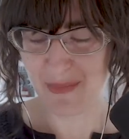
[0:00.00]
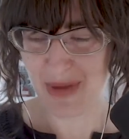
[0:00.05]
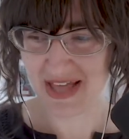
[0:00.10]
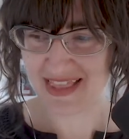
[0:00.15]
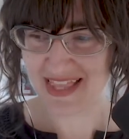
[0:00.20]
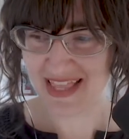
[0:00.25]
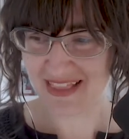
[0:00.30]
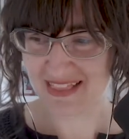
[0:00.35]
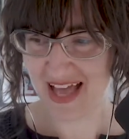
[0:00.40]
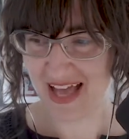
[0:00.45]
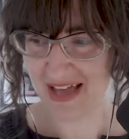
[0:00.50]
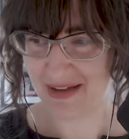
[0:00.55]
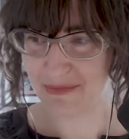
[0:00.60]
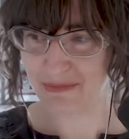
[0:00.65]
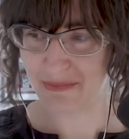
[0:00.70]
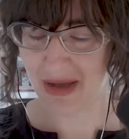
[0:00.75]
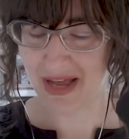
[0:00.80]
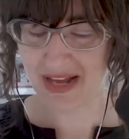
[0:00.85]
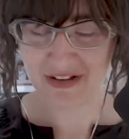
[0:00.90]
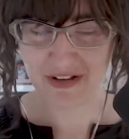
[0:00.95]
i think that
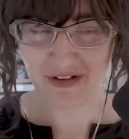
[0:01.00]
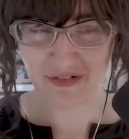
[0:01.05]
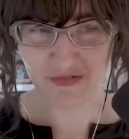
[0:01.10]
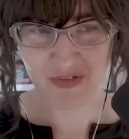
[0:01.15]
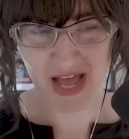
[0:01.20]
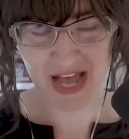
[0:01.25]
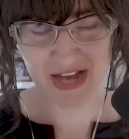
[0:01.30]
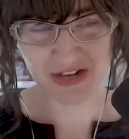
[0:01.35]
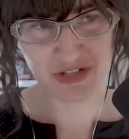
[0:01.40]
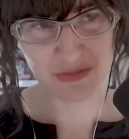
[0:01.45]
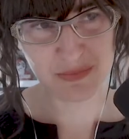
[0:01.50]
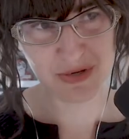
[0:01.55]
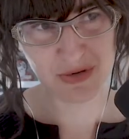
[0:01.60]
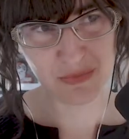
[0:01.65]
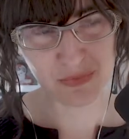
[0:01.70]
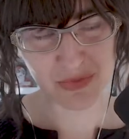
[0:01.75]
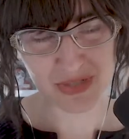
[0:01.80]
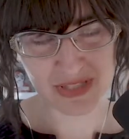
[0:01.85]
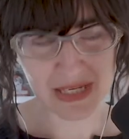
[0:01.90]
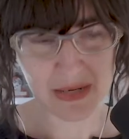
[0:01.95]
might have actually been a
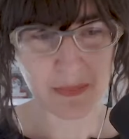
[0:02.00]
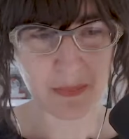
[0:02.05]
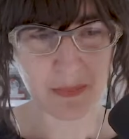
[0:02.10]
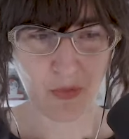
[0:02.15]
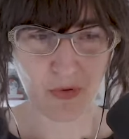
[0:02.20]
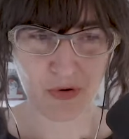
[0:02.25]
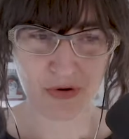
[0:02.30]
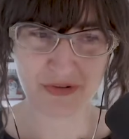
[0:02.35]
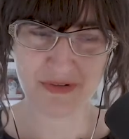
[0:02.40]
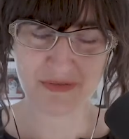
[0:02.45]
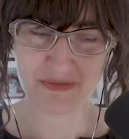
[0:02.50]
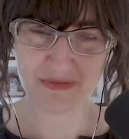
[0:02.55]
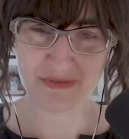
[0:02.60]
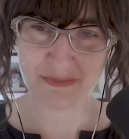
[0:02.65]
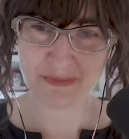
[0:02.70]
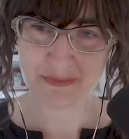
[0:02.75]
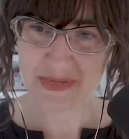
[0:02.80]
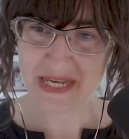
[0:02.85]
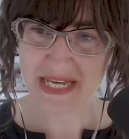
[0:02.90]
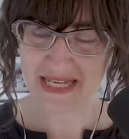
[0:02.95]
really important
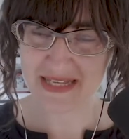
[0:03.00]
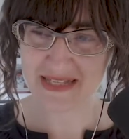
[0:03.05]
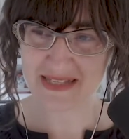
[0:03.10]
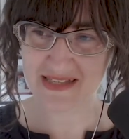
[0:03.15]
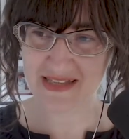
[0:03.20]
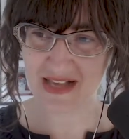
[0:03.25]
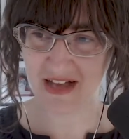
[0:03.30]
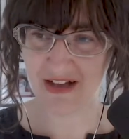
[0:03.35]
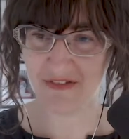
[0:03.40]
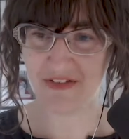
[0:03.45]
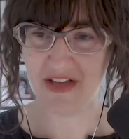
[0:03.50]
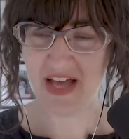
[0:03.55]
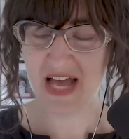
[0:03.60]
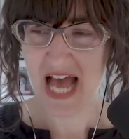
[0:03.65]
piece of